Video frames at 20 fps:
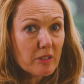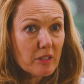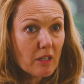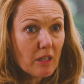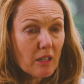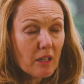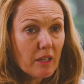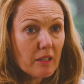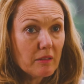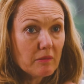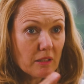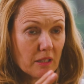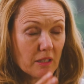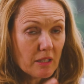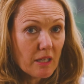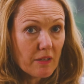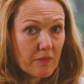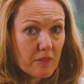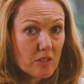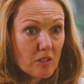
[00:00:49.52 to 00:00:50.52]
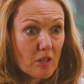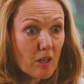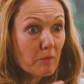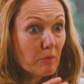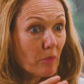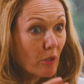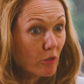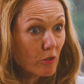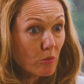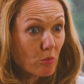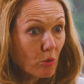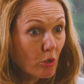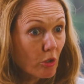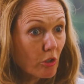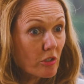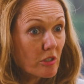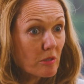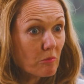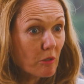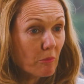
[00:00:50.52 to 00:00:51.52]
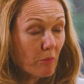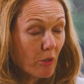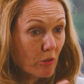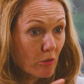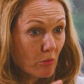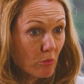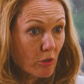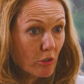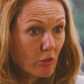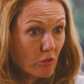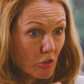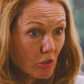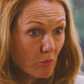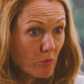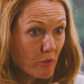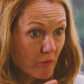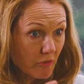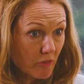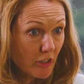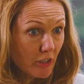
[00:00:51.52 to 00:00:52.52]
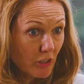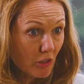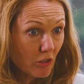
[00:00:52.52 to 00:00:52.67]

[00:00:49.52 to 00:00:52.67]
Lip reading: and I, at the time, both worked, and we both worked jobs with very